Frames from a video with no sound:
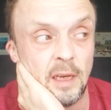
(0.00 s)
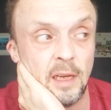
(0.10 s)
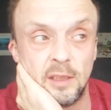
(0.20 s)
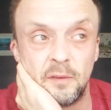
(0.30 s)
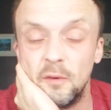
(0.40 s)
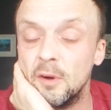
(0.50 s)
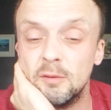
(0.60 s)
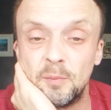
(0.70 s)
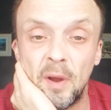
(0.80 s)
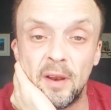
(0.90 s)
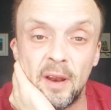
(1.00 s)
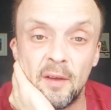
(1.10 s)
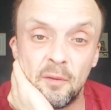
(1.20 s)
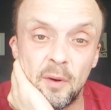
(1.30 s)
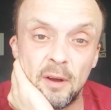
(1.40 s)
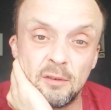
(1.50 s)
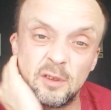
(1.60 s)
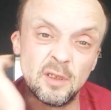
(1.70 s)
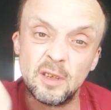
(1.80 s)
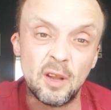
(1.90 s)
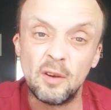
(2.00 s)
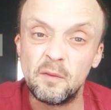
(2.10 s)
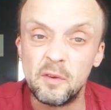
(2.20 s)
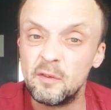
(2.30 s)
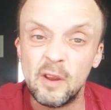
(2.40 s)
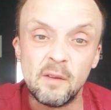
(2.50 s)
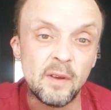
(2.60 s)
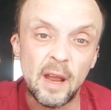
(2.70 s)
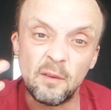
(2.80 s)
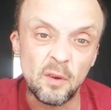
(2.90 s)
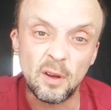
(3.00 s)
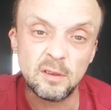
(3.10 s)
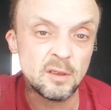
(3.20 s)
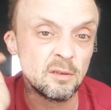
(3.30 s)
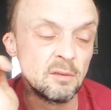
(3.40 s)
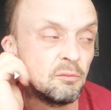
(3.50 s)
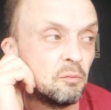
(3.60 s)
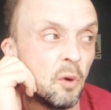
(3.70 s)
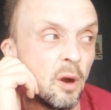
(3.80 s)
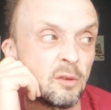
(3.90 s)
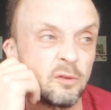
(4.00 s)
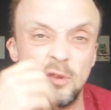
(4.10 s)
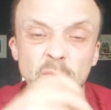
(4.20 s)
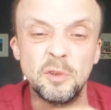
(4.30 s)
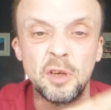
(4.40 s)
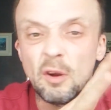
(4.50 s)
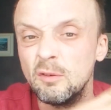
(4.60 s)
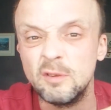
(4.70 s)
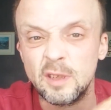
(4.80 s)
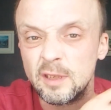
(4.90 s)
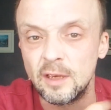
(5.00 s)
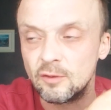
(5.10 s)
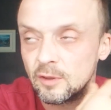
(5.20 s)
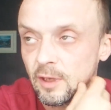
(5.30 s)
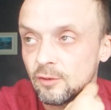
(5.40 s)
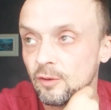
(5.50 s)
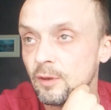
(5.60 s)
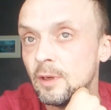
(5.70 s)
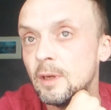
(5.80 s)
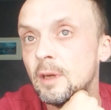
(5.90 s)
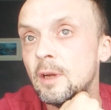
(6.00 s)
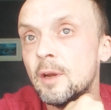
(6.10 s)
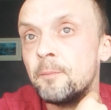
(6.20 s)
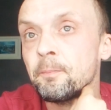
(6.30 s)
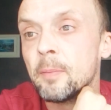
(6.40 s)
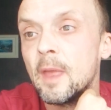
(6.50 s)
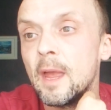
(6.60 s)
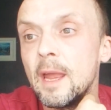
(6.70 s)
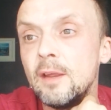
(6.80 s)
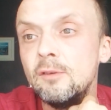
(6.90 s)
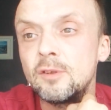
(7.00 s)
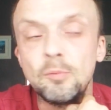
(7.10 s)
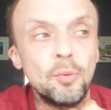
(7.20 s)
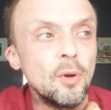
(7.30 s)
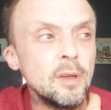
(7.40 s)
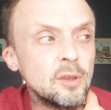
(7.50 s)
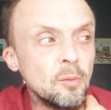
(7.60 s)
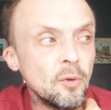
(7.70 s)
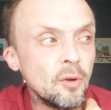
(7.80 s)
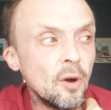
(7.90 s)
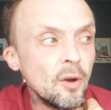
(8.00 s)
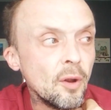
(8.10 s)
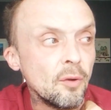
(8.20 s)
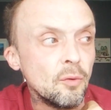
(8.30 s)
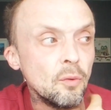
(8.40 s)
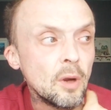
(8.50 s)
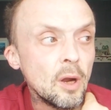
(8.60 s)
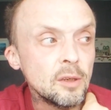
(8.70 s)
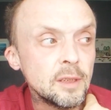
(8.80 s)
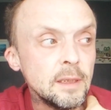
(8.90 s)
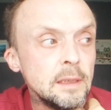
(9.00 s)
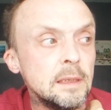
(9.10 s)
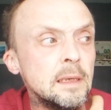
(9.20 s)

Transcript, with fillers: He just thought he was better than everyone else because he'd done a few TV adverts worked on some shows, etc., etc. He used to bully someone I know called Kirsty,